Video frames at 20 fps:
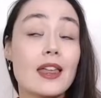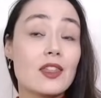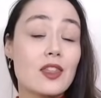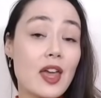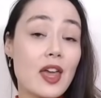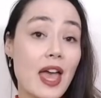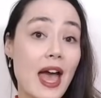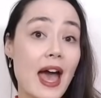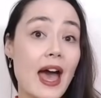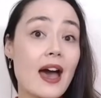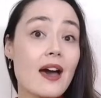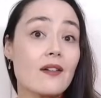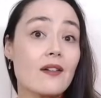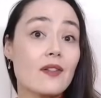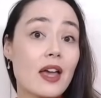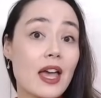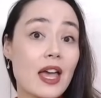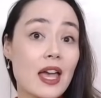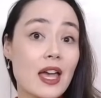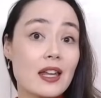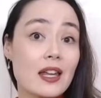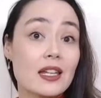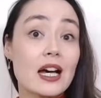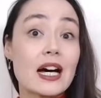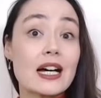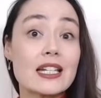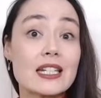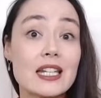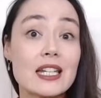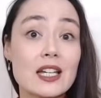They have an
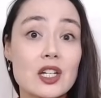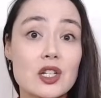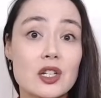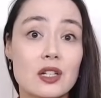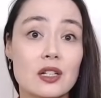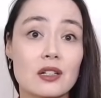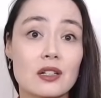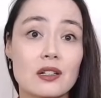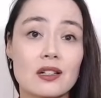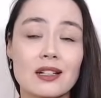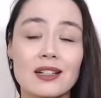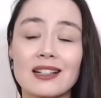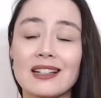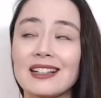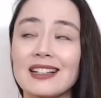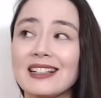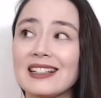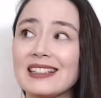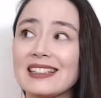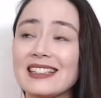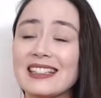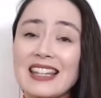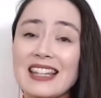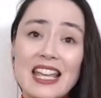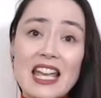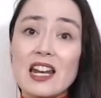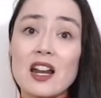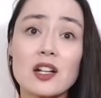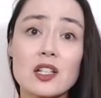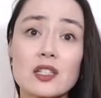addiction. They
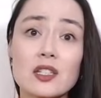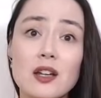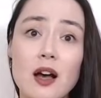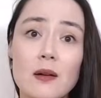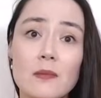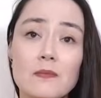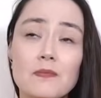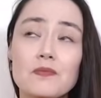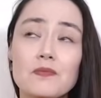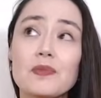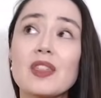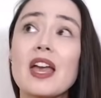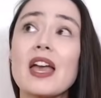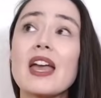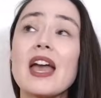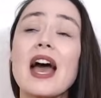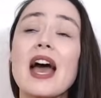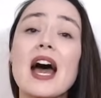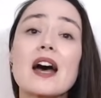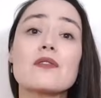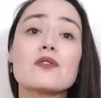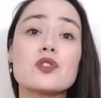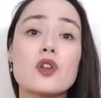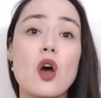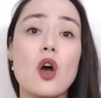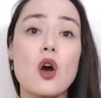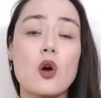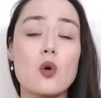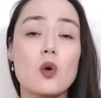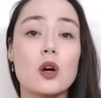cannot stop. They have
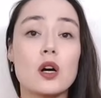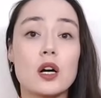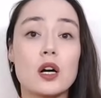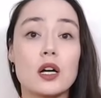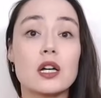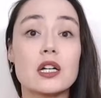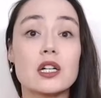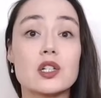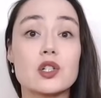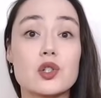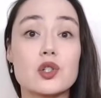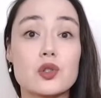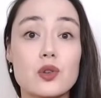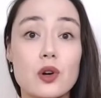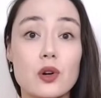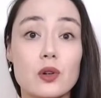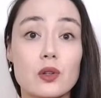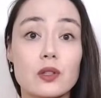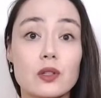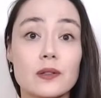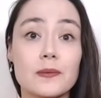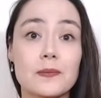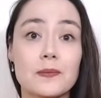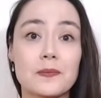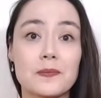no control.